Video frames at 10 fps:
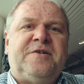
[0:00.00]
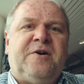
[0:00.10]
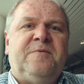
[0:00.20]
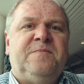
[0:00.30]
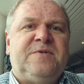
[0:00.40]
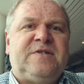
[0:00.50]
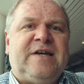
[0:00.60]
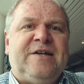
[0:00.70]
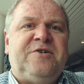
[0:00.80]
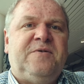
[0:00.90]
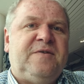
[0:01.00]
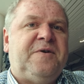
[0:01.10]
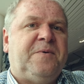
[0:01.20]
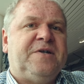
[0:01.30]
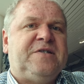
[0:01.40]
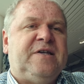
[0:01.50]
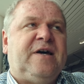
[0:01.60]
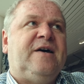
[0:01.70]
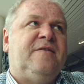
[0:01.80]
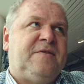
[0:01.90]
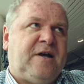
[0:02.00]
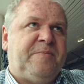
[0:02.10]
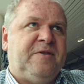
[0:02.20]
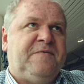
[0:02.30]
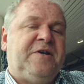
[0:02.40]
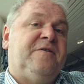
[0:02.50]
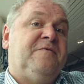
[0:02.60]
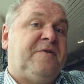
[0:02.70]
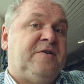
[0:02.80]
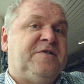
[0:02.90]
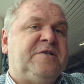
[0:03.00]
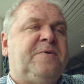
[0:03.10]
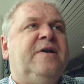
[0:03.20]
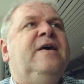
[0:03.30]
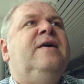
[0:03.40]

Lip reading: So stay tuned if you want to see that. That'll be the video that follows this one.